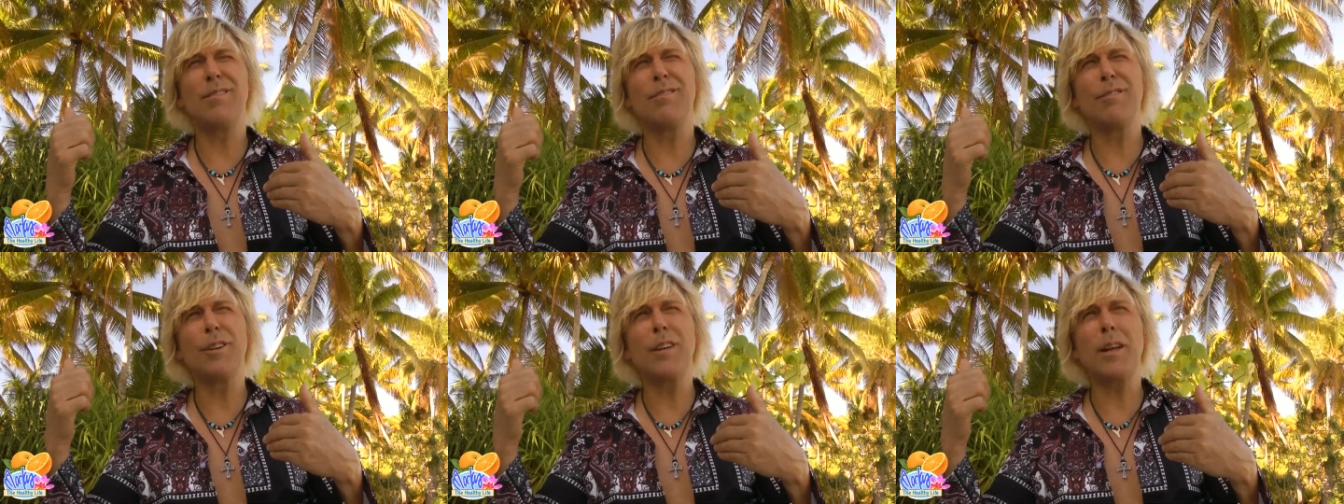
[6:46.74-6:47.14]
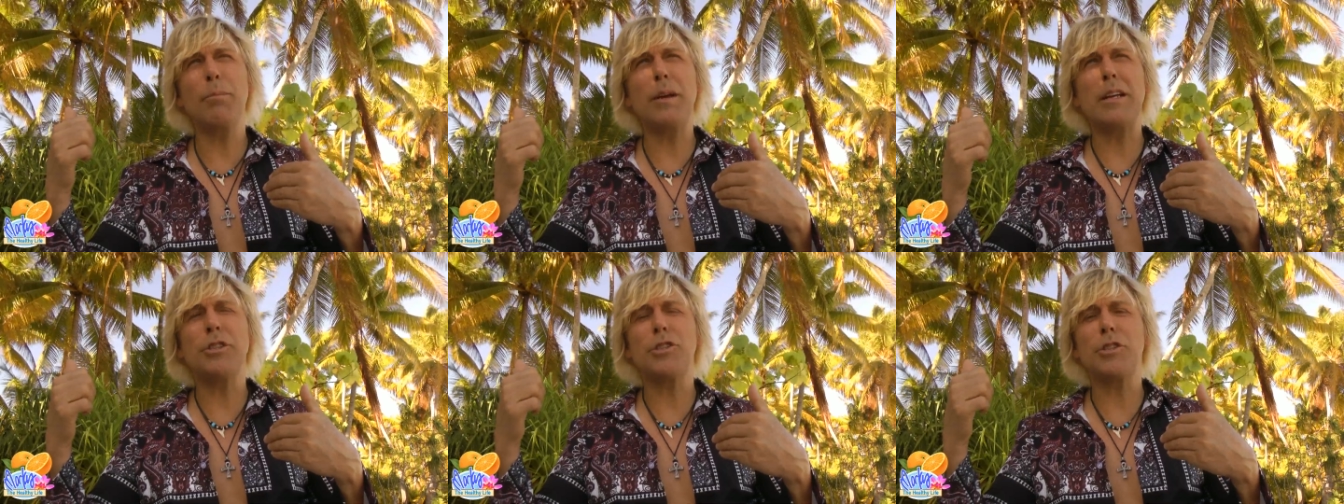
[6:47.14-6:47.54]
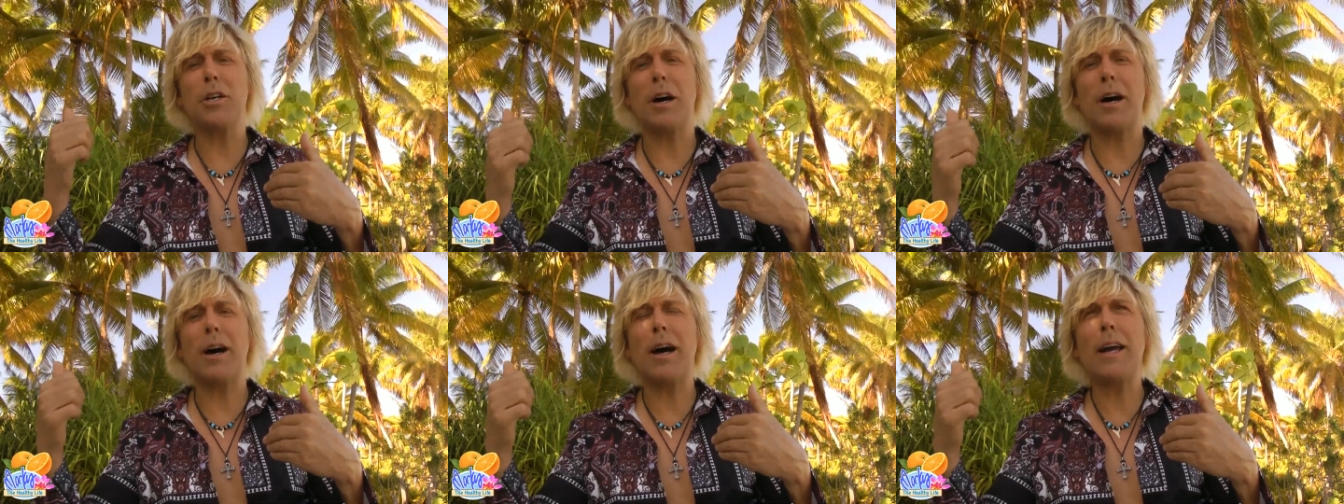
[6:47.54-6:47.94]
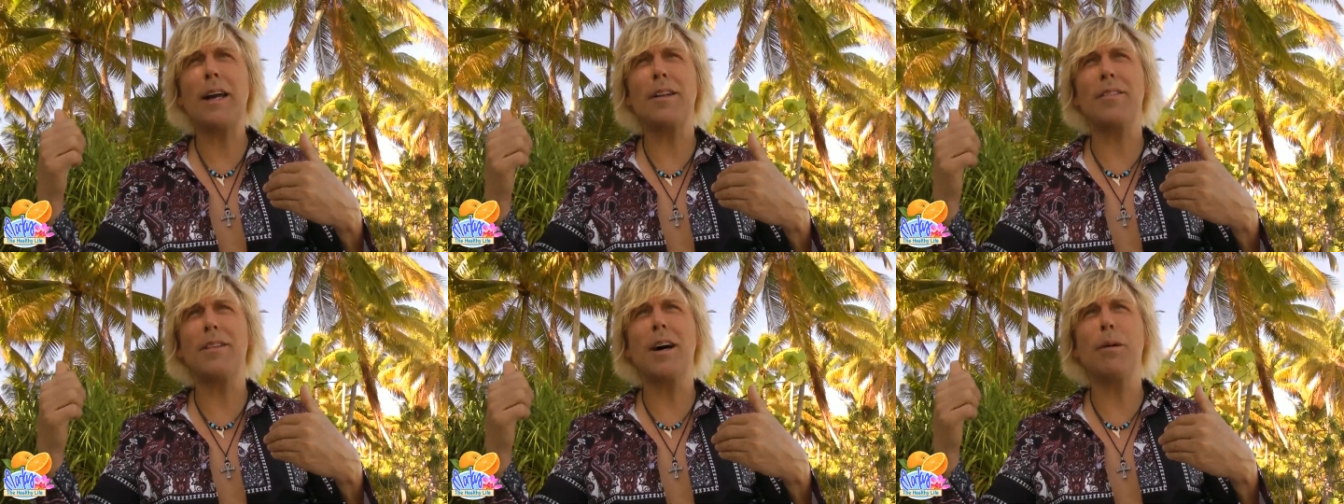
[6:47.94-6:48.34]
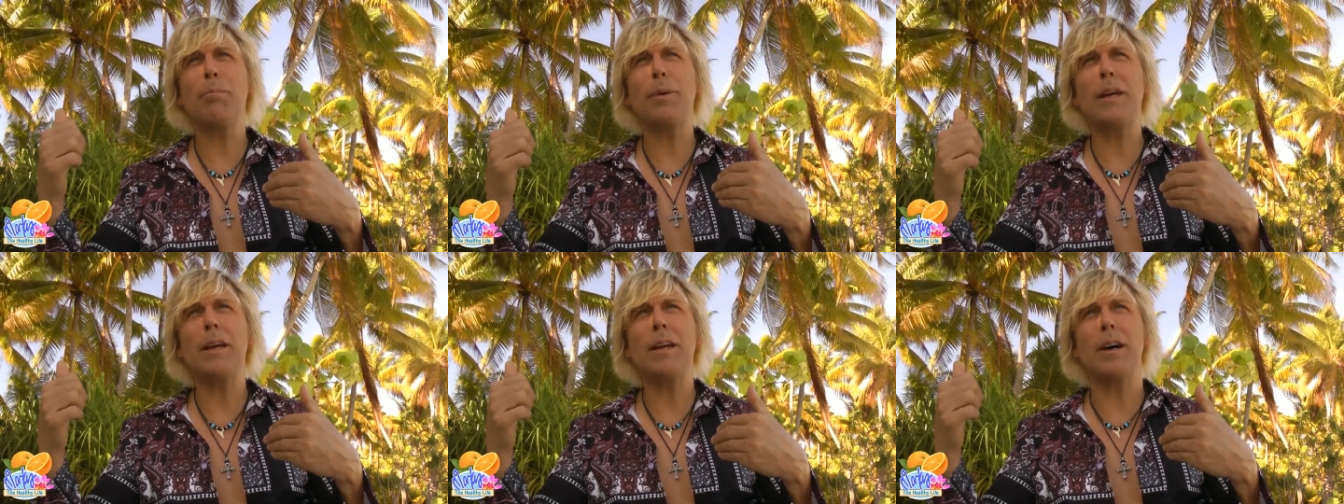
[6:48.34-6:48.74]
really being shy. It's not
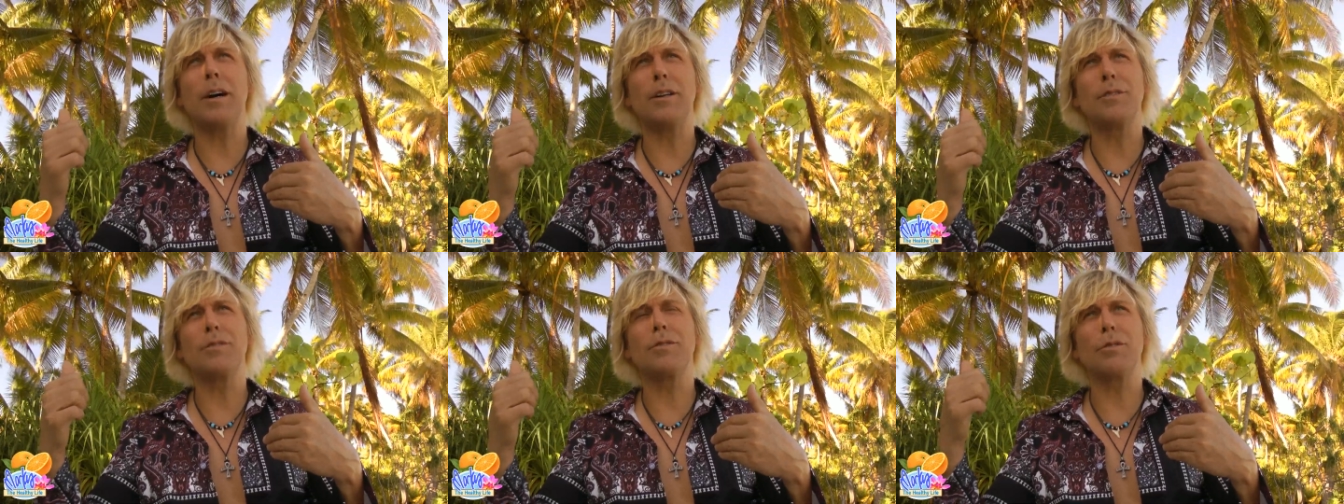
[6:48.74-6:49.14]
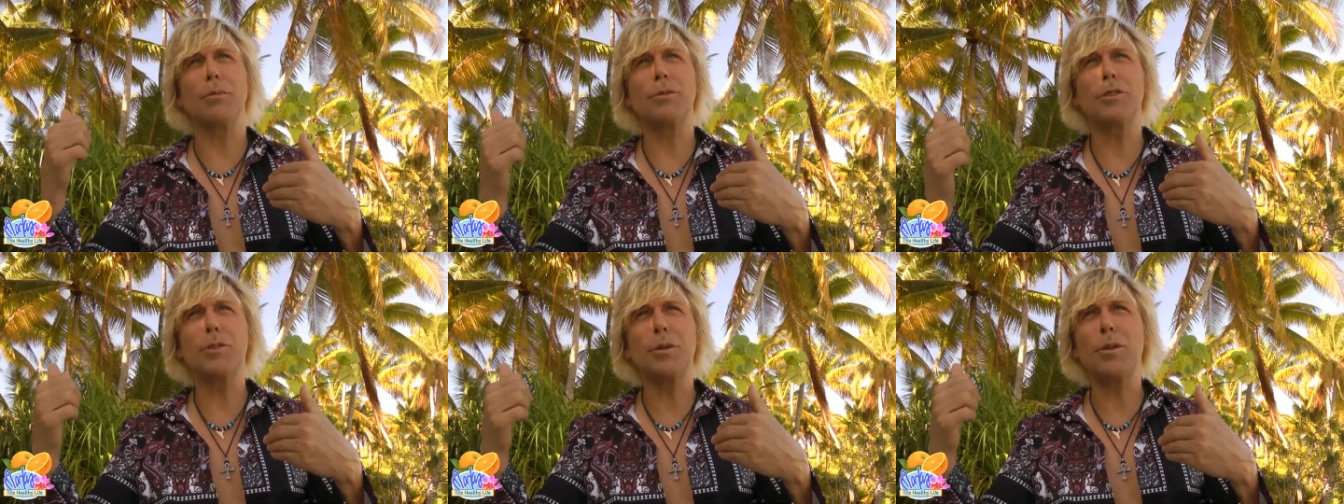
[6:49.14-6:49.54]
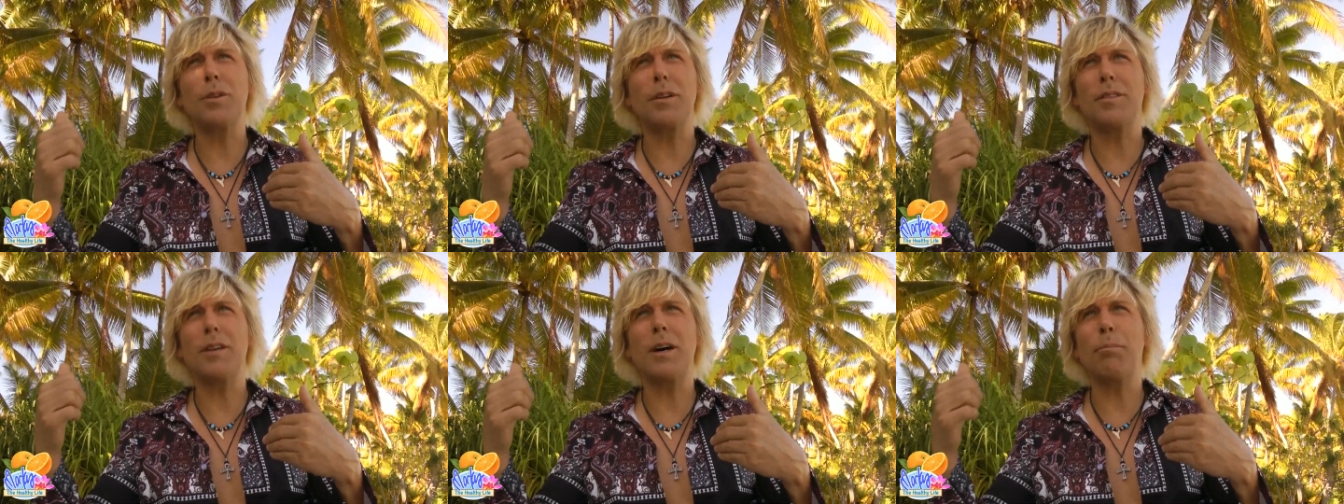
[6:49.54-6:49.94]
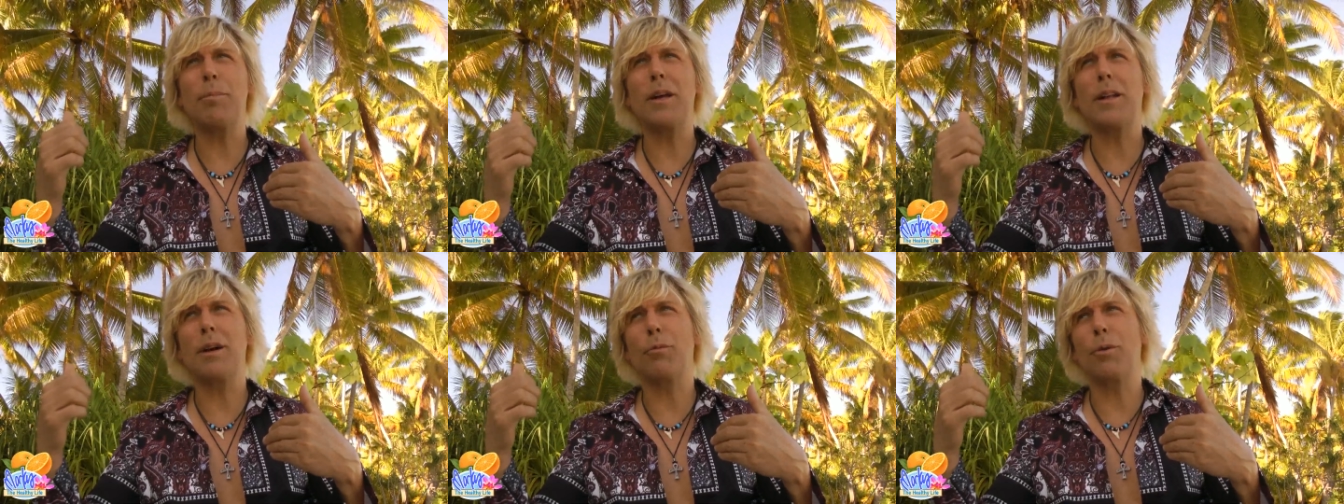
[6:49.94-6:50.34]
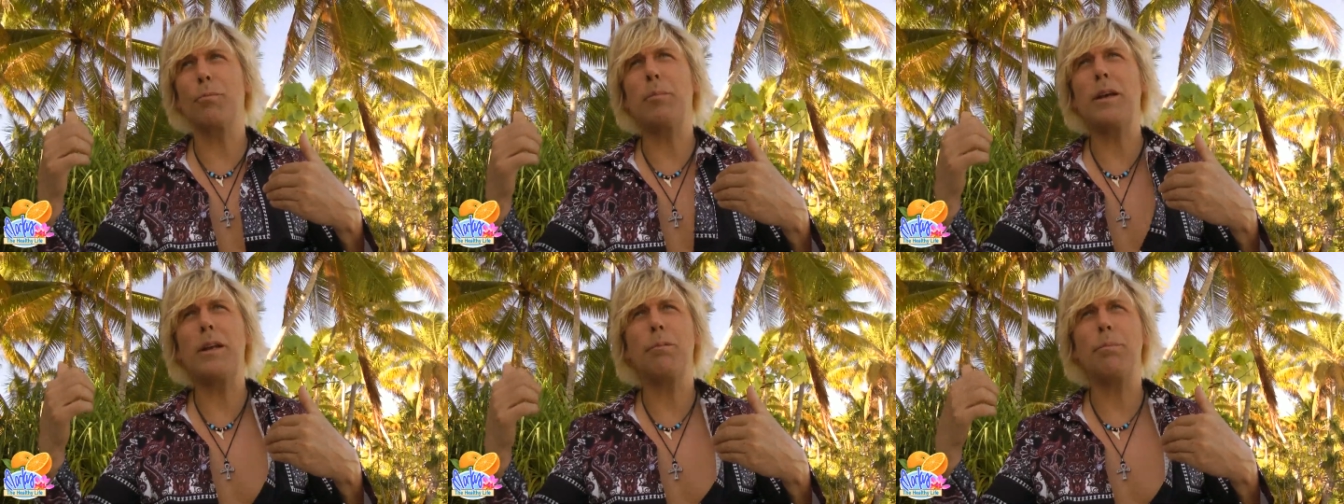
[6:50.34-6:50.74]
being unsocial. It's not being that we're
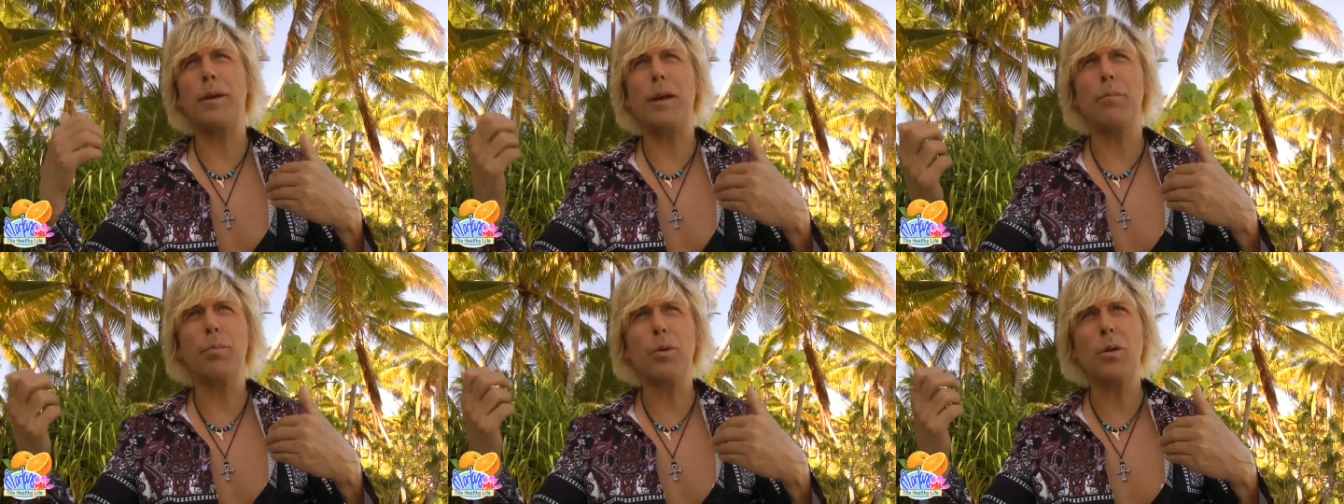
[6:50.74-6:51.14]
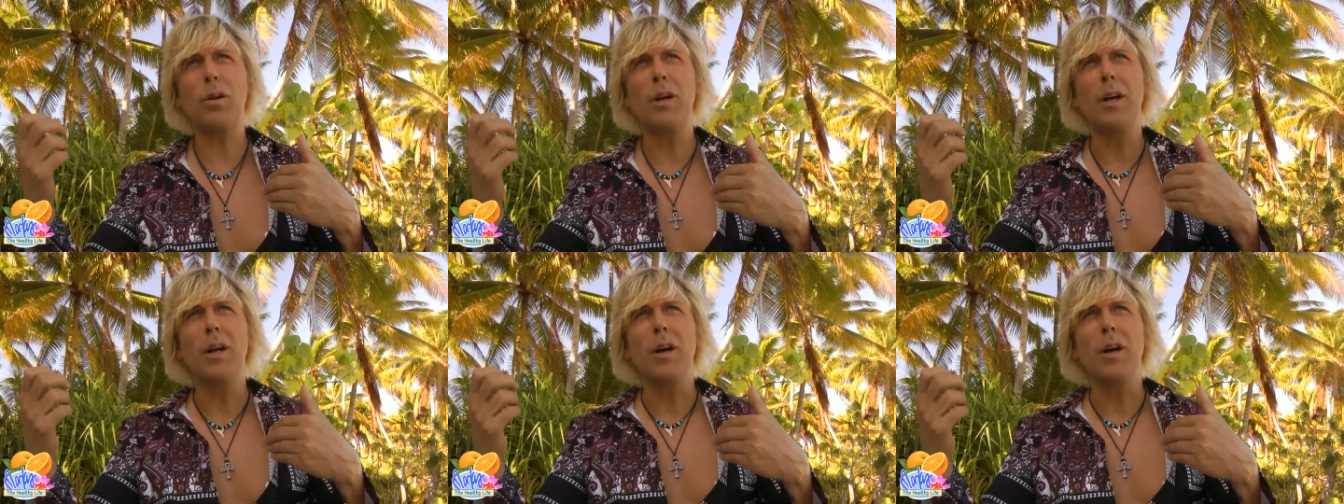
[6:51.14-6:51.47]
mean people.